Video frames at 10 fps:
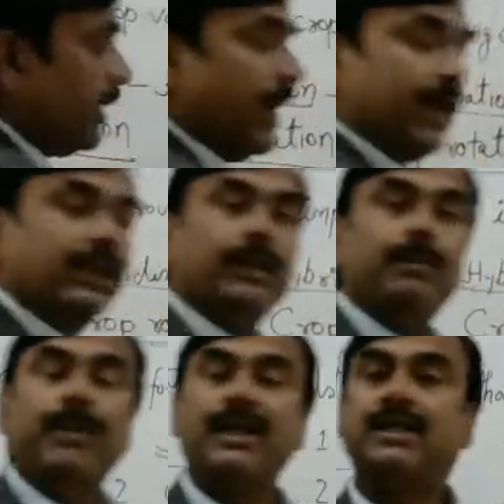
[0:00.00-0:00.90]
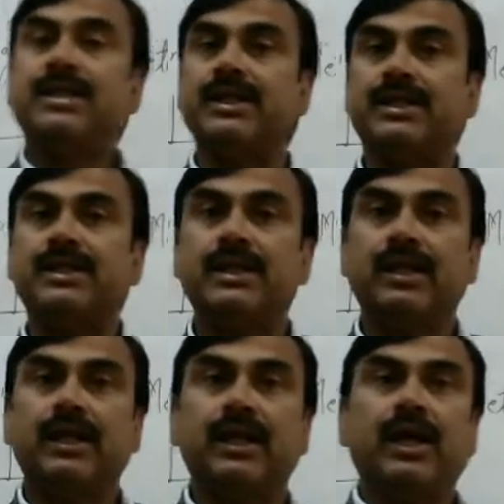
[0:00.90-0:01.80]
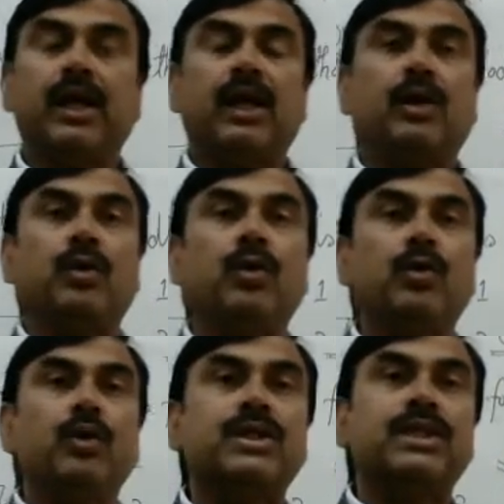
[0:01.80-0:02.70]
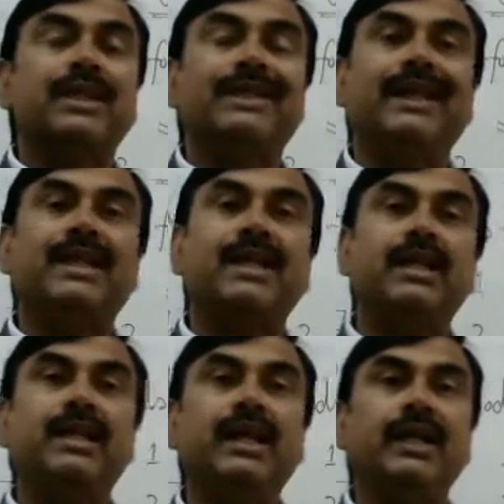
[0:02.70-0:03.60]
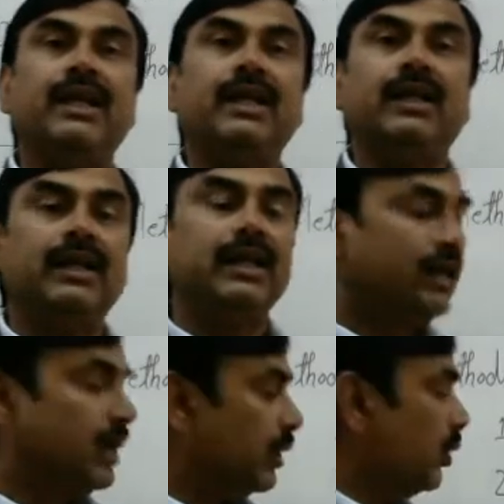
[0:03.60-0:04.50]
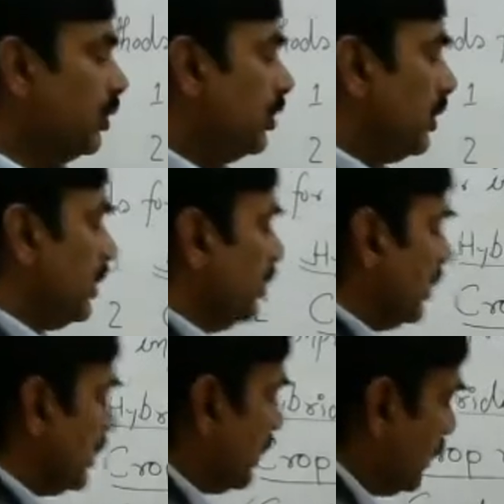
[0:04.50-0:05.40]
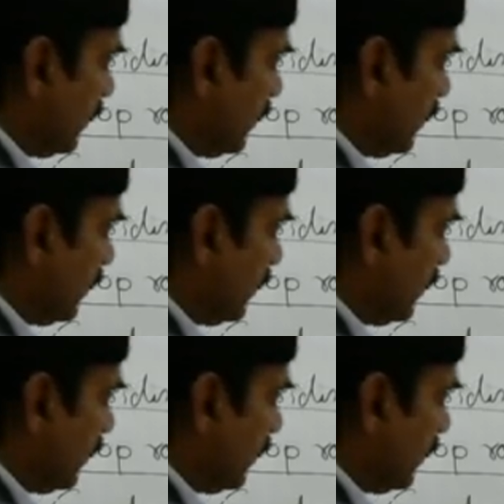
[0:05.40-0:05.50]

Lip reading: in the pulses roots. They contain root nodules,